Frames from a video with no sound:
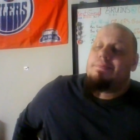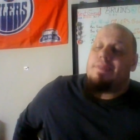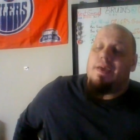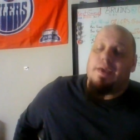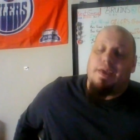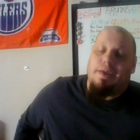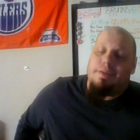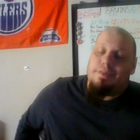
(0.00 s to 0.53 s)

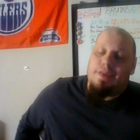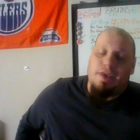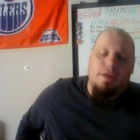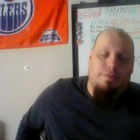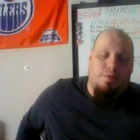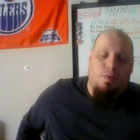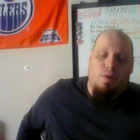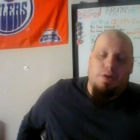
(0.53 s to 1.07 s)
Again, thank
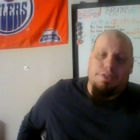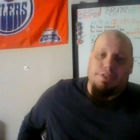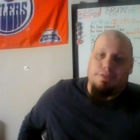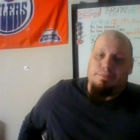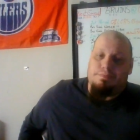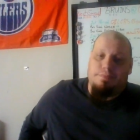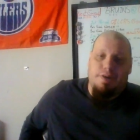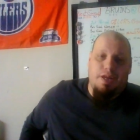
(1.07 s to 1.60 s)
you for watching.
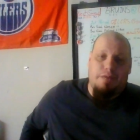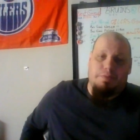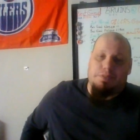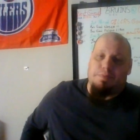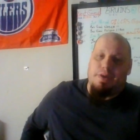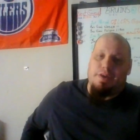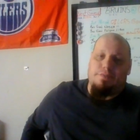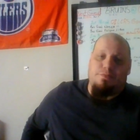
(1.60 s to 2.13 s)
My name
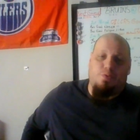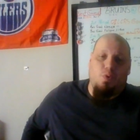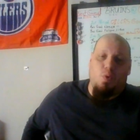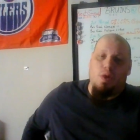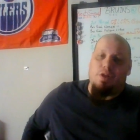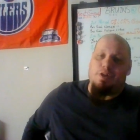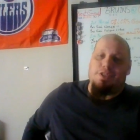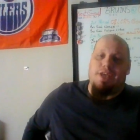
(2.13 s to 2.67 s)
is Matt for
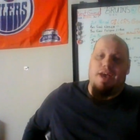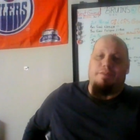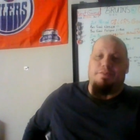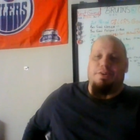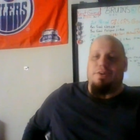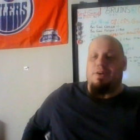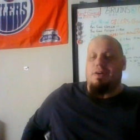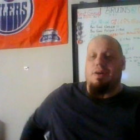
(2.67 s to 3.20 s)
Oilers
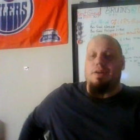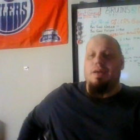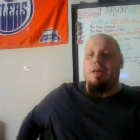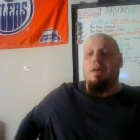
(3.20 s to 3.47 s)
After Dark.